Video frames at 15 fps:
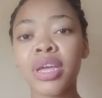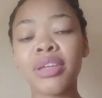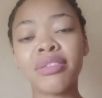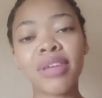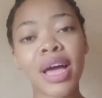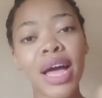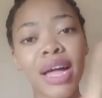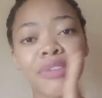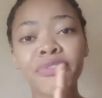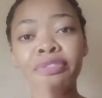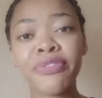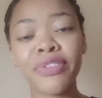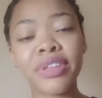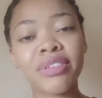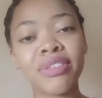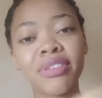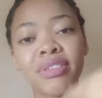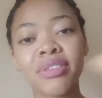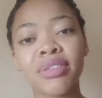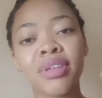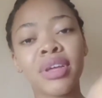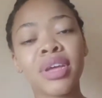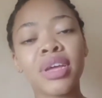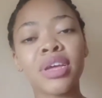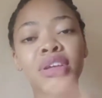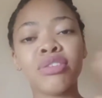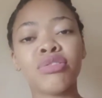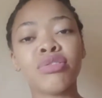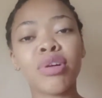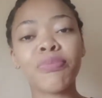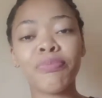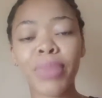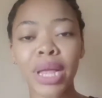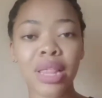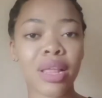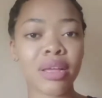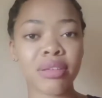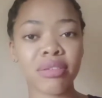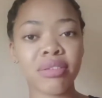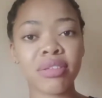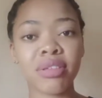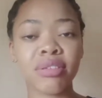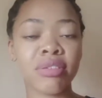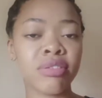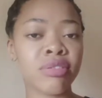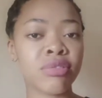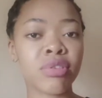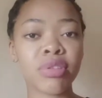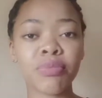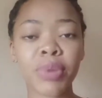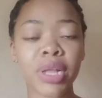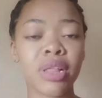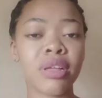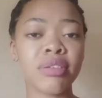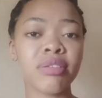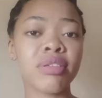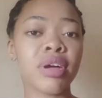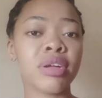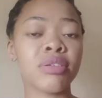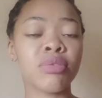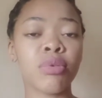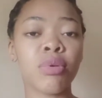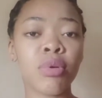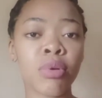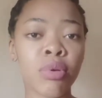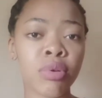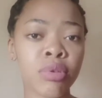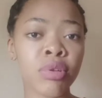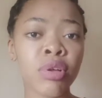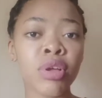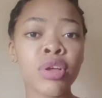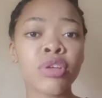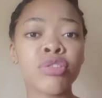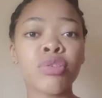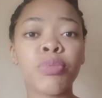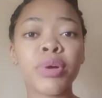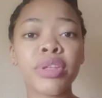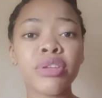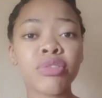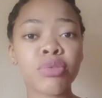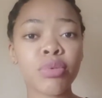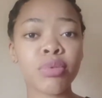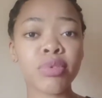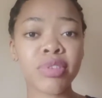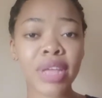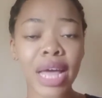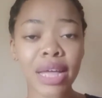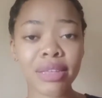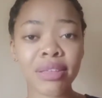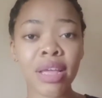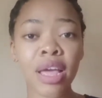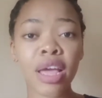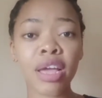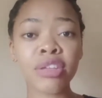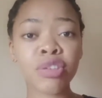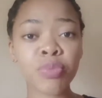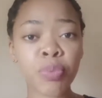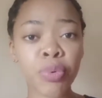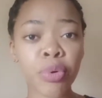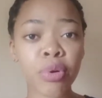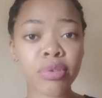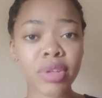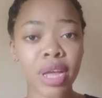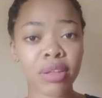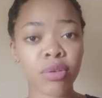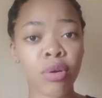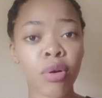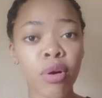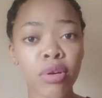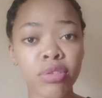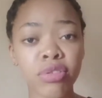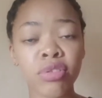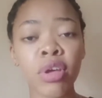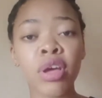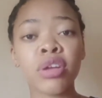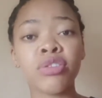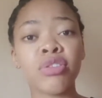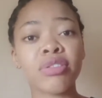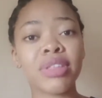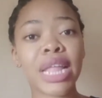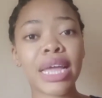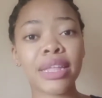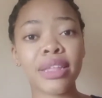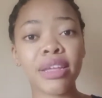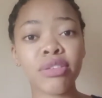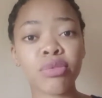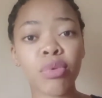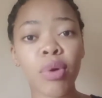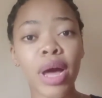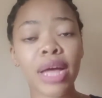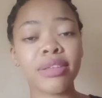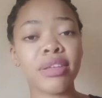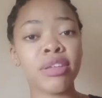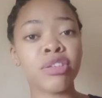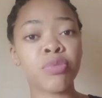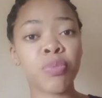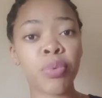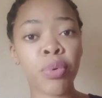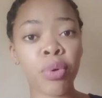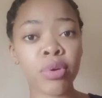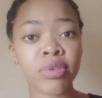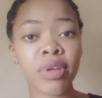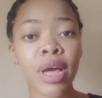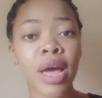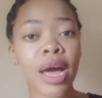It's not balanced. It is not balanced at all. So boarding schools has its pros and cons, just like day school has its pros